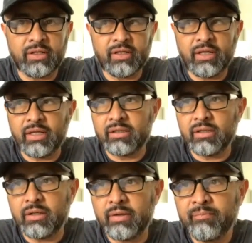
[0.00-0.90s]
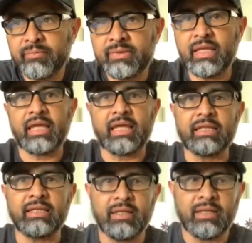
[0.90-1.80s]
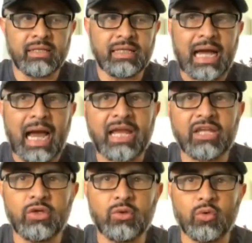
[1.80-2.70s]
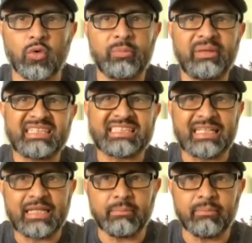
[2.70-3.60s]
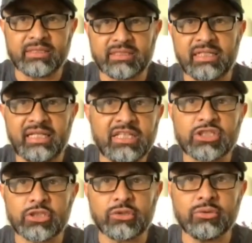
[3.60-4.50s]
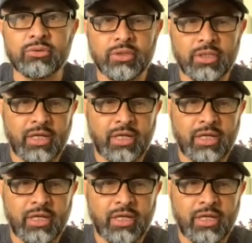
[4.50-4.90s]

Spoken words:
and they can guide you or mislead you,